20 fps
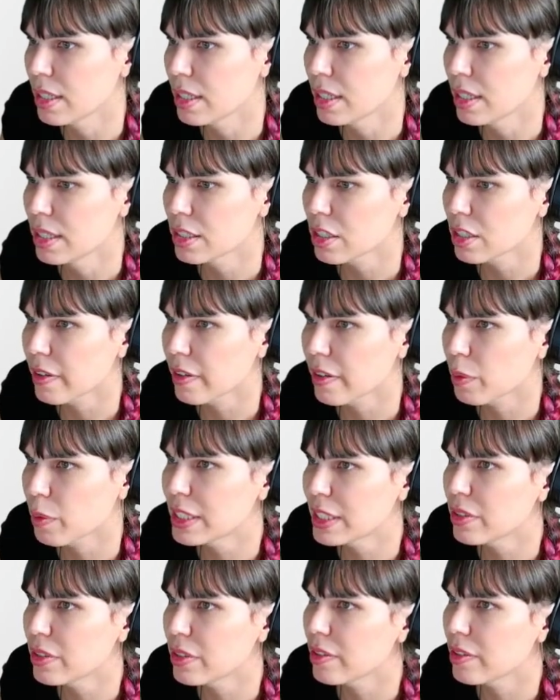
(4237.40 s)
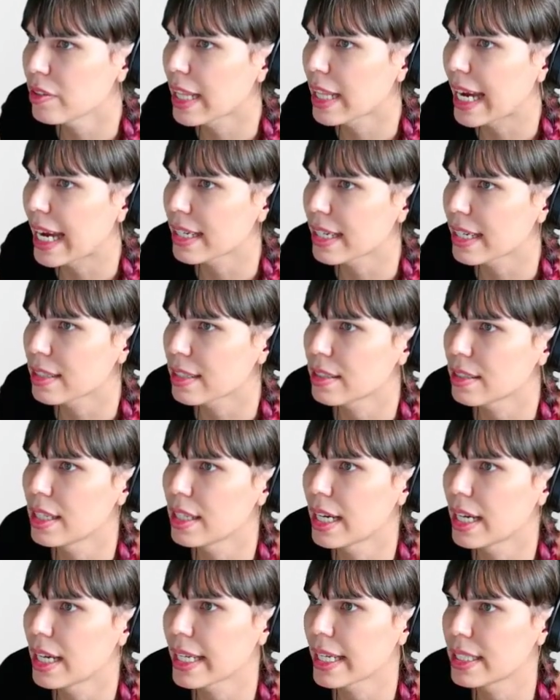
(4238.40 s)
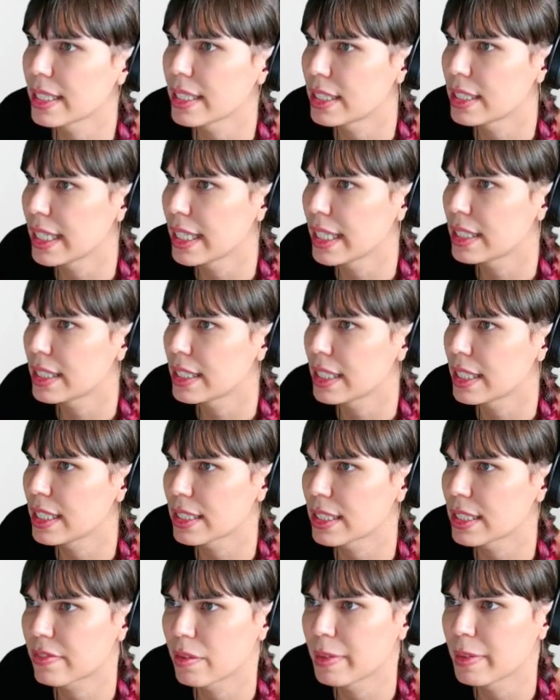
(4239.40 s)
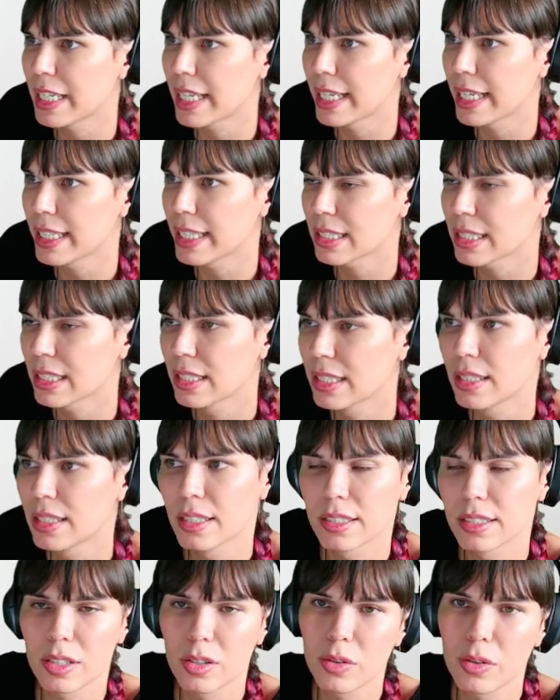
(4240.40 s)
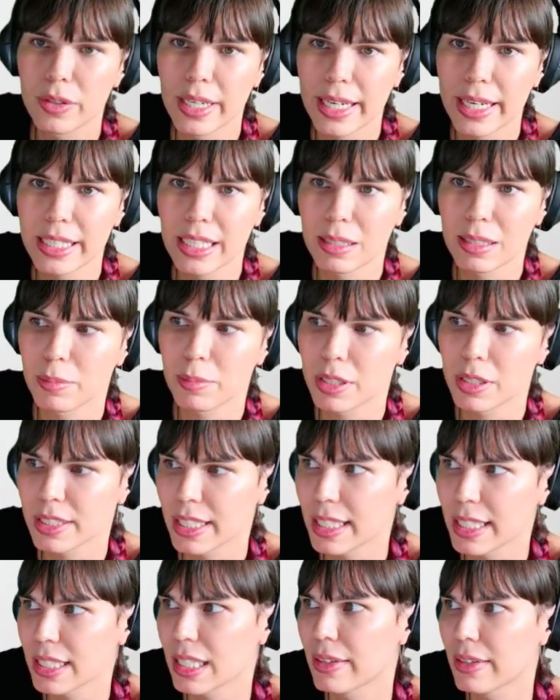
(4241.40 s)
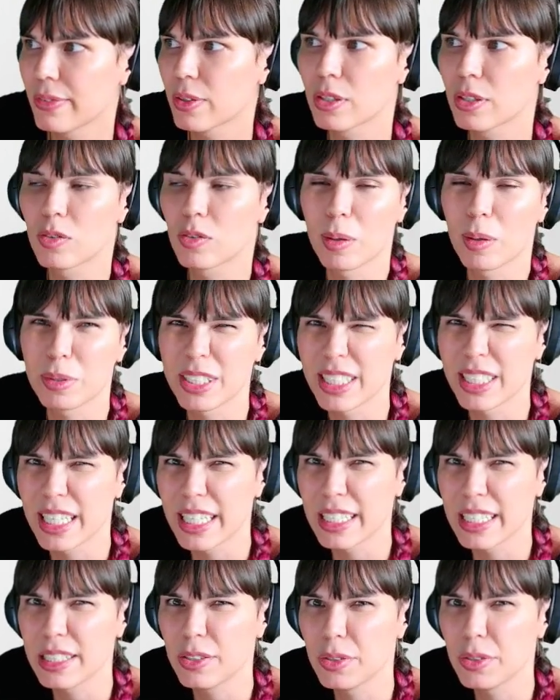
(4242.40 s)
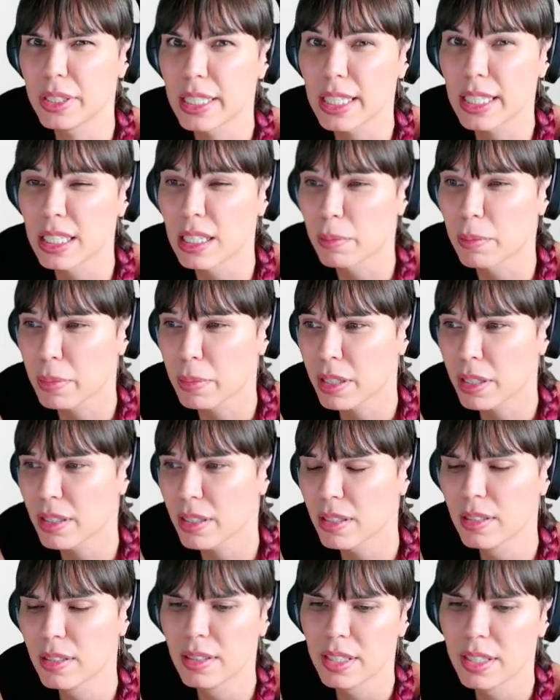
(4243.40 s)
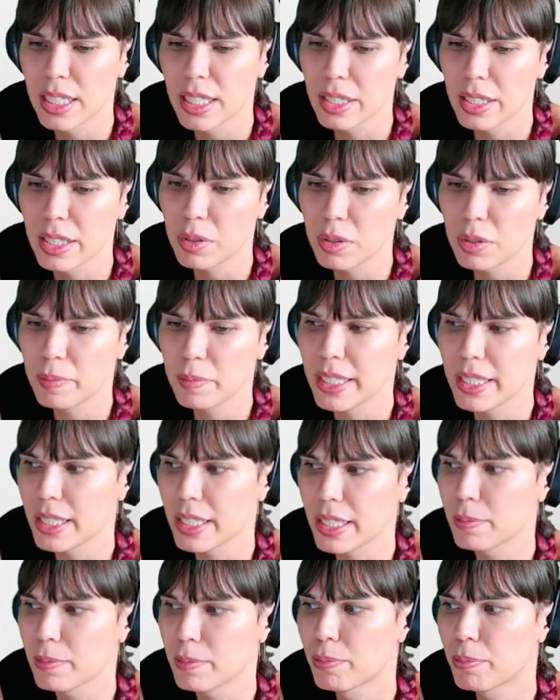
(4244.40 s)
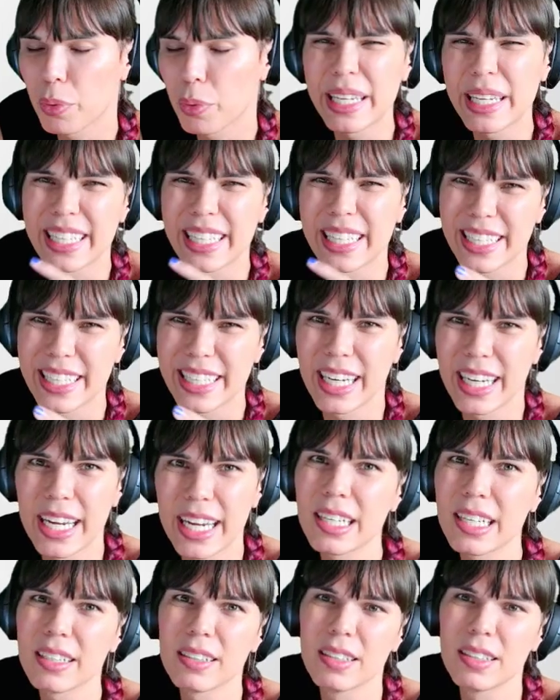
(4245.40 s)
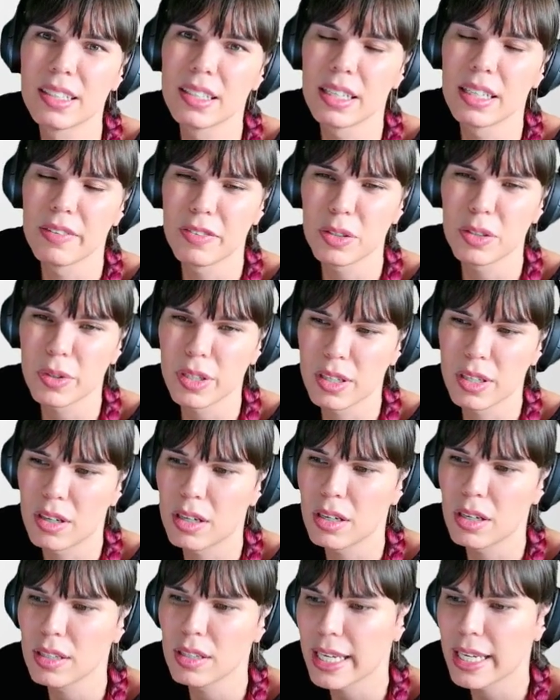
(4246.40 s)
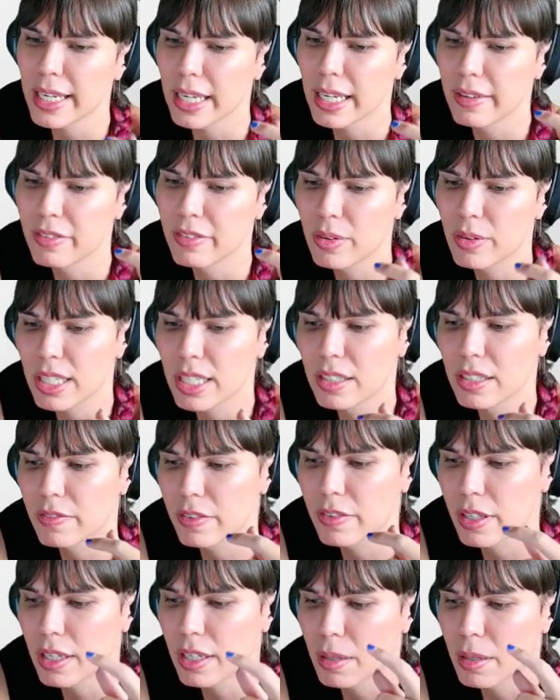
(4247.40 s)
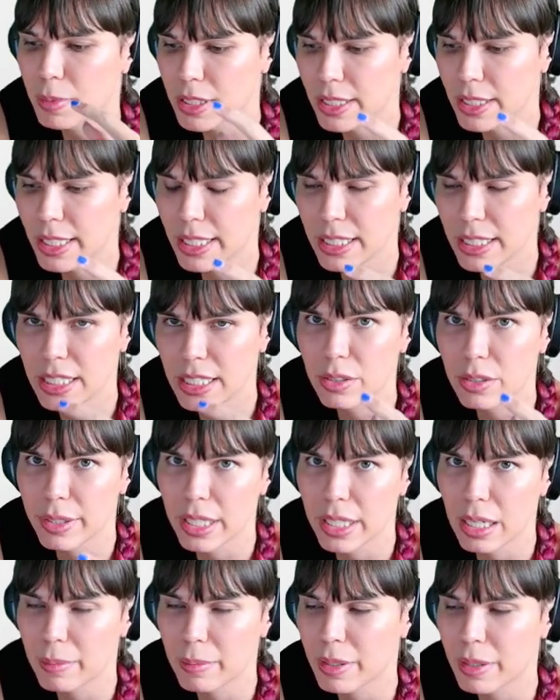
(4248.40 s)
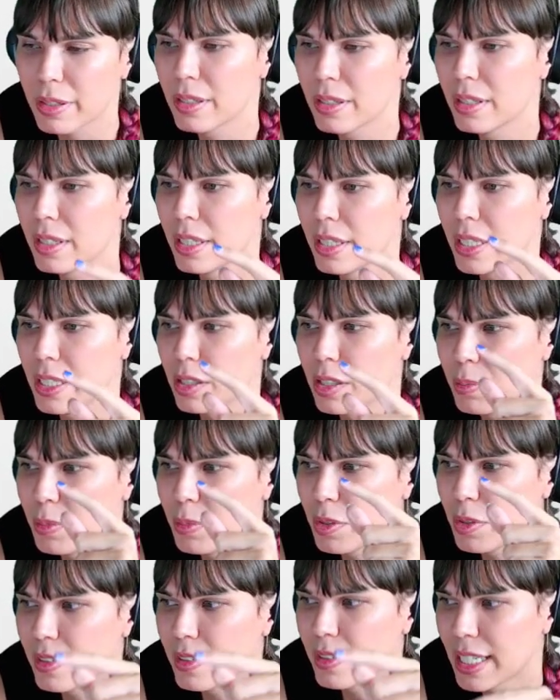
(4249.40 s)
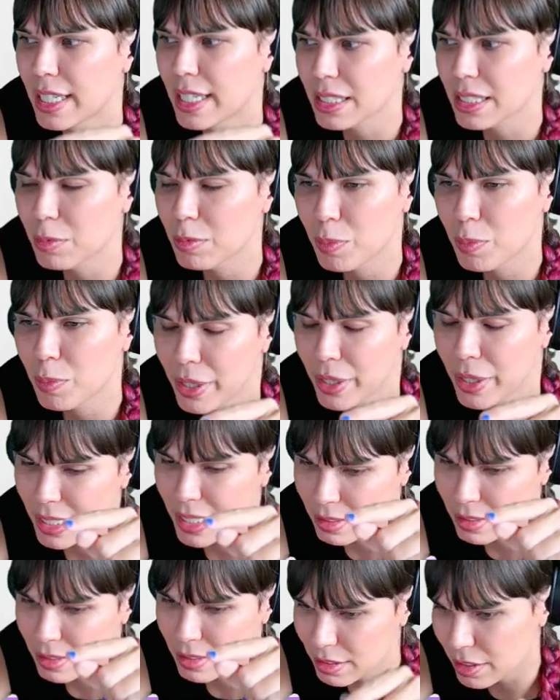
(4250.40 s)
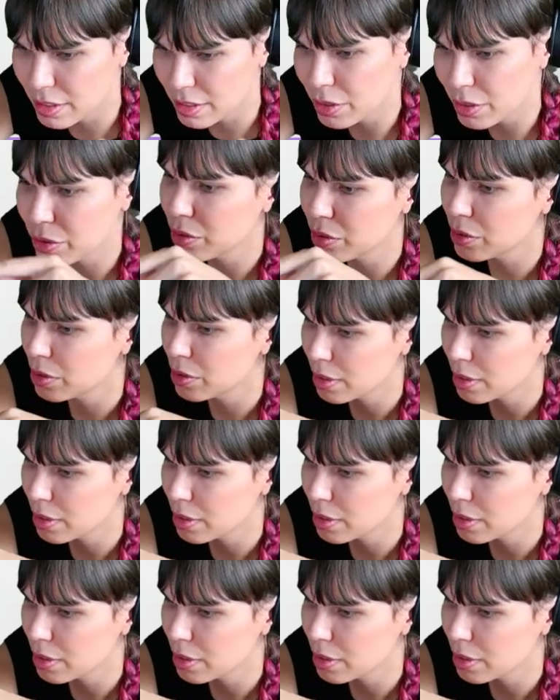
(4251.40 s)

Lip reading: So if I wanted to do that, then I could change this from an int. So 99%, if we were to represent it using a number, it would be 0.99. If you recall, like if you want to convert a percentage into a number, you move the decimal point 2